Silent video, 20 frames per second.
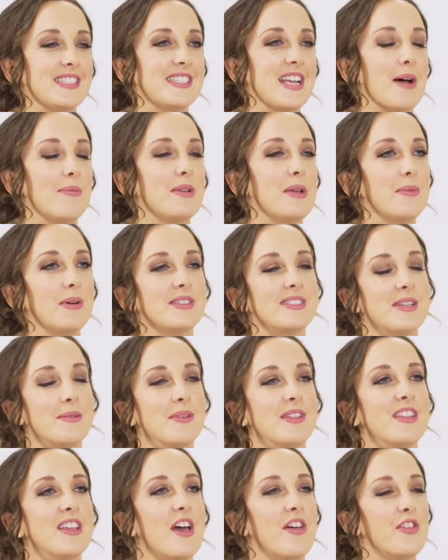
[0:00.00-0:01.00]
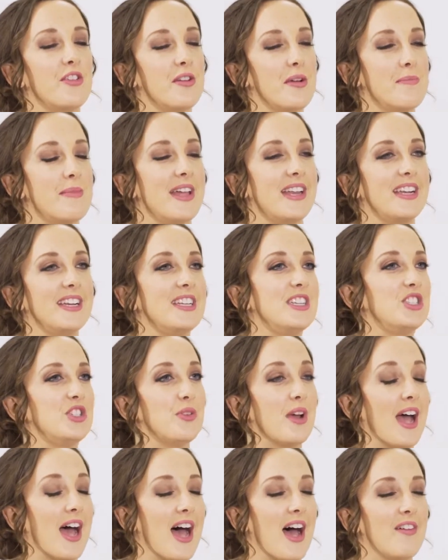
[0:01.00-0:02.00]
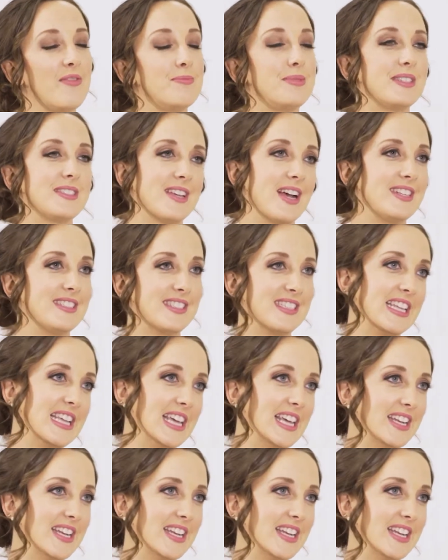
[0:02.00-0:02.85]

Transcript: Tell me about some of the other amenities you have besides the